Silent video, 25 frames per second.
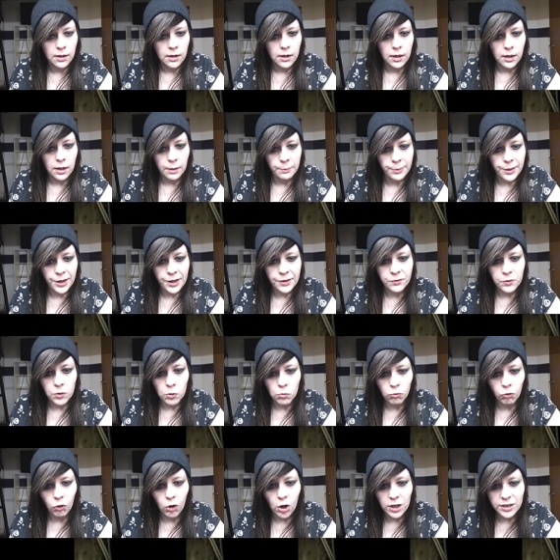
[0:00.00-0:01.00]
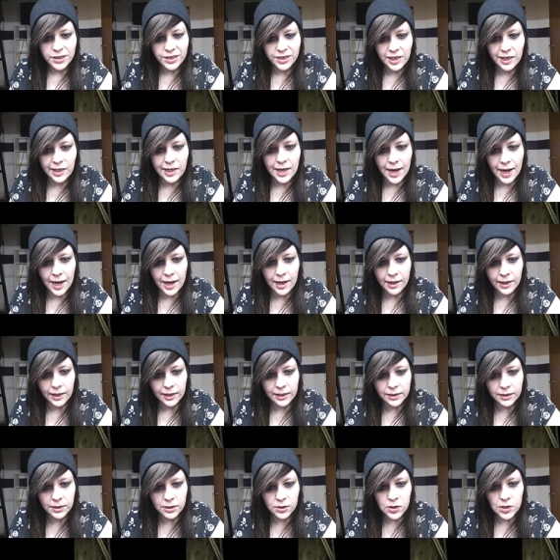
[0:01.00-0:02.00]
Apart from Russ Kinnick,
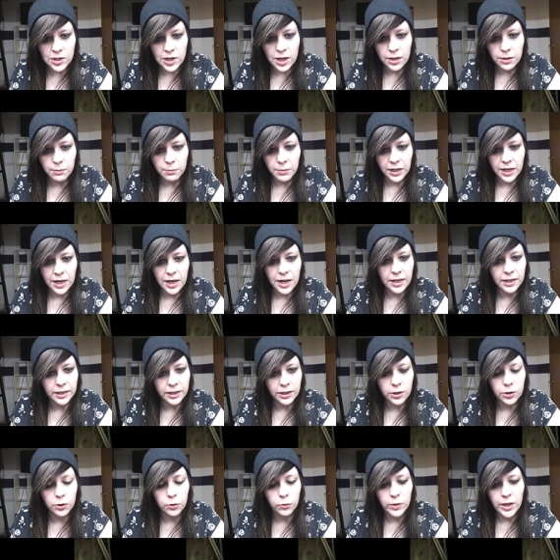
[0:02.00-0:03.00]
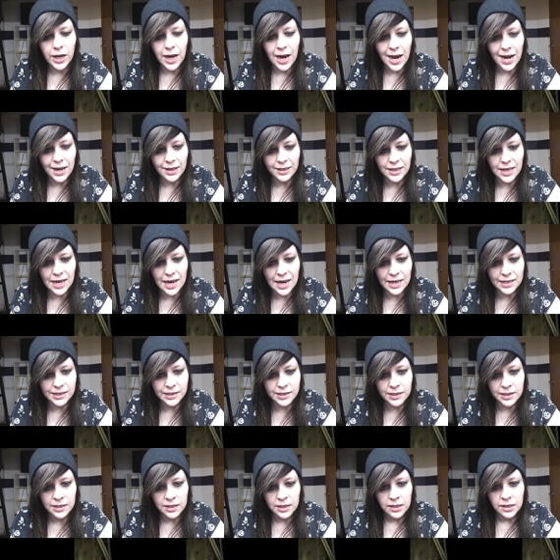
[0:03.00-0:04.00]
there's another mechanic who we
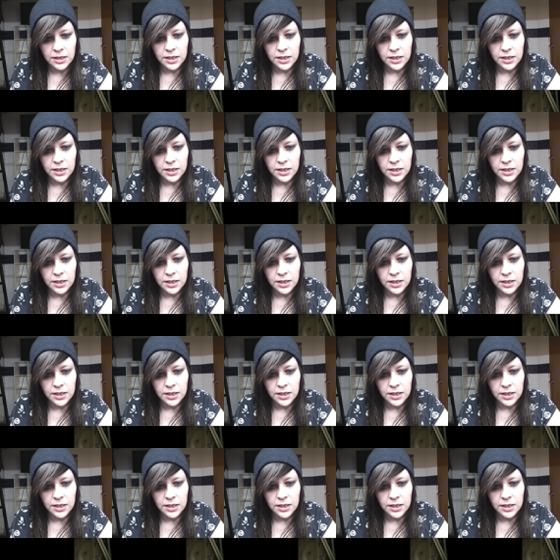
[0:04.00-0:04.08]
idolize.